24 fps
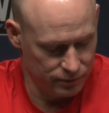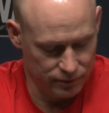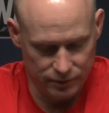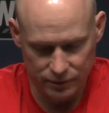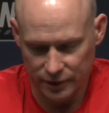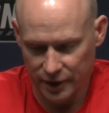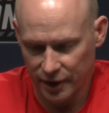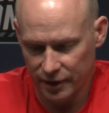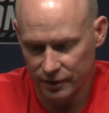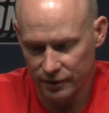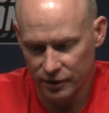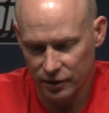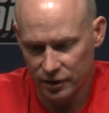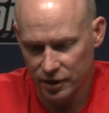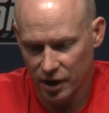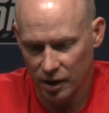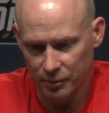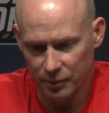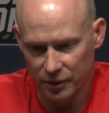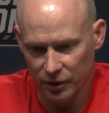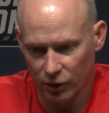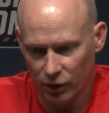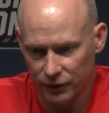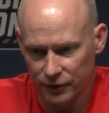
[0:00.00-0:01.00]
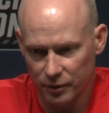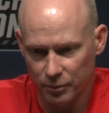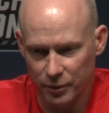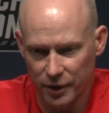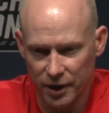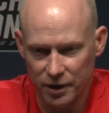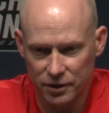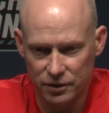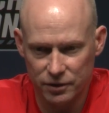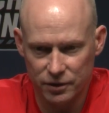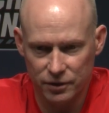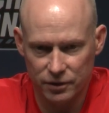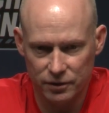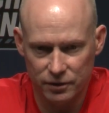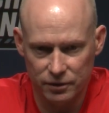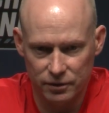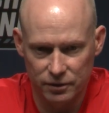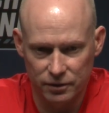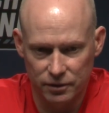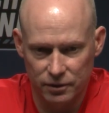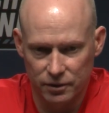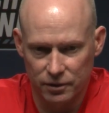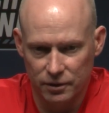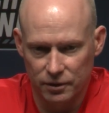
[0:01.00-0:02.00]
They're coming off the bench,
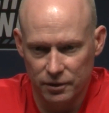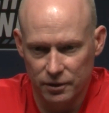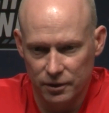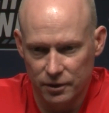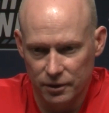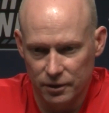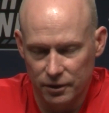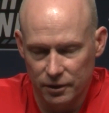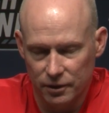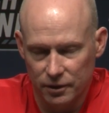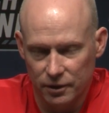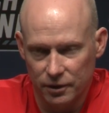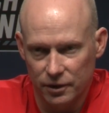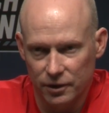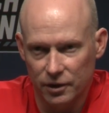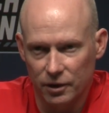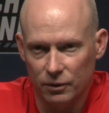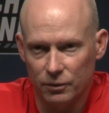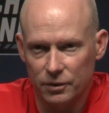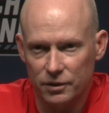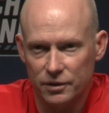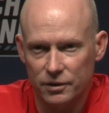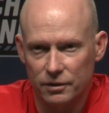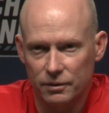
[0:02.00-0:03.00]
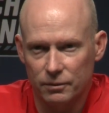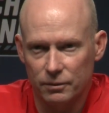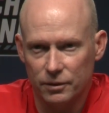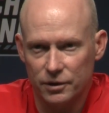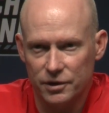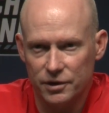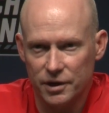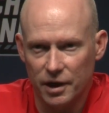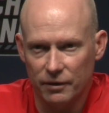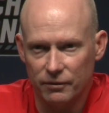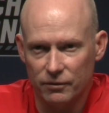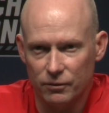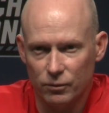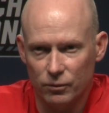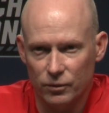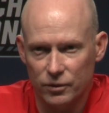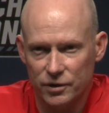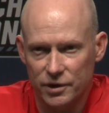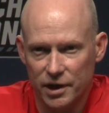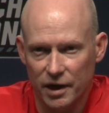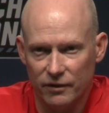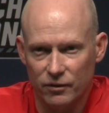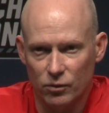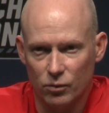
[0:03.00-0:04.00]
with 7'1",
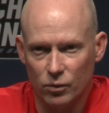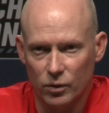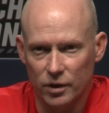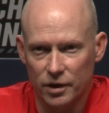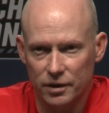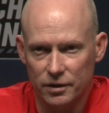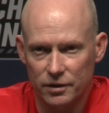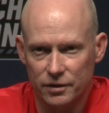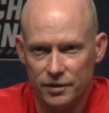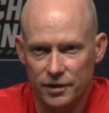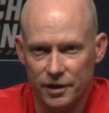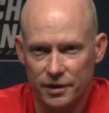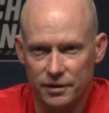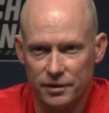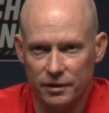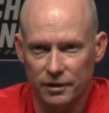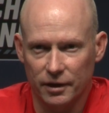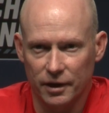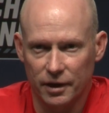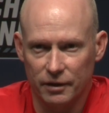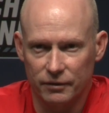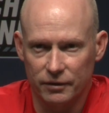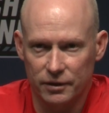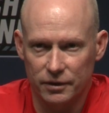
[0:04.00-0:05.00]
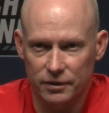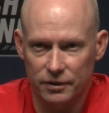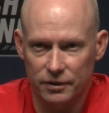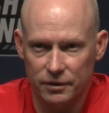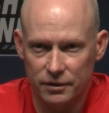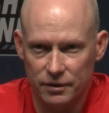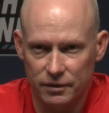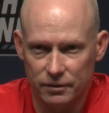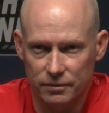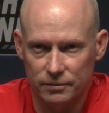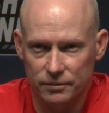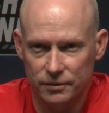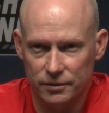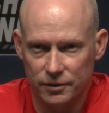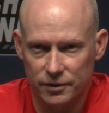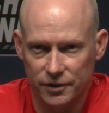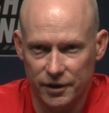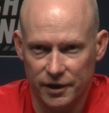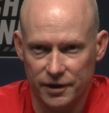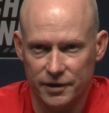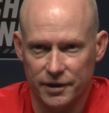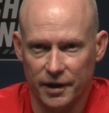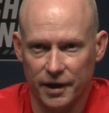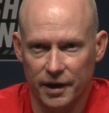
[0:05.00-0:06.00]
6'11",
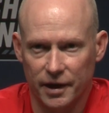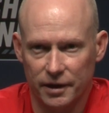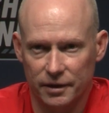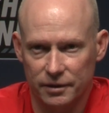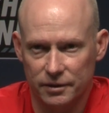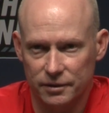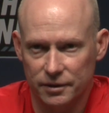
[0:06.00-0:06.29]
6'8",